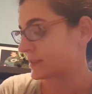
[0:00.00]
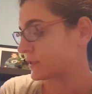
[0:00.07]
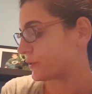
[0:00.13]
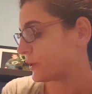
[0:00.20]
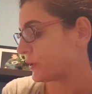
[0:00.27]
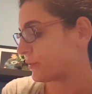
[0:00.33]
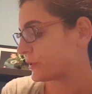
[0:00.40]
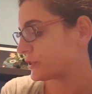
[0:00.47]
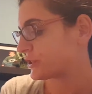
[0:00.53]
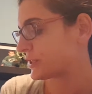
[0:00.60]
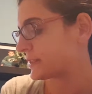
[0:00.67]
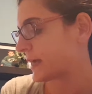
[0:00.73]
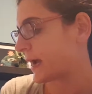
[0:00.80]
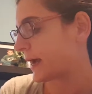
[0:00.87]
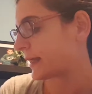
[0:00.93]
So you would
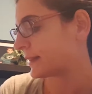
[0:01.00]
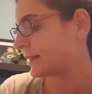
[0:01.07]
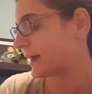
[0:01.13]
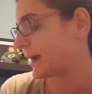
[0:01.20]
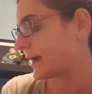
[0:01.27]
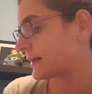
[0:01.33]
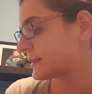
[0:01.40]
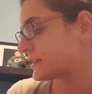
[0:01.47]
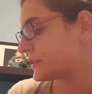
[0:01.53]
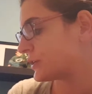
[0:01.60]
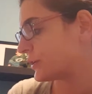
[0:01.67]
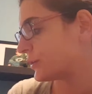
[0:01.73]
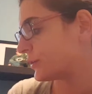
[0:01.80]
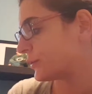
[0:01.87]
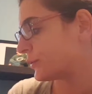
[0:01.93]
just add that
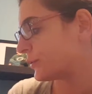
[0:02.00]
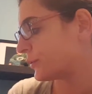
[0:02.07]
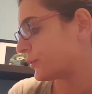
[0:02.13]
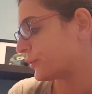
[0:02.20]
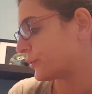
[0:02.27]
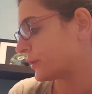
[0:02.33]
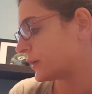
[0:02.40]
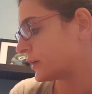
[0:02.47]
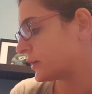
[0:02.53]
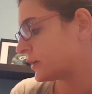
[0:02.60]
to,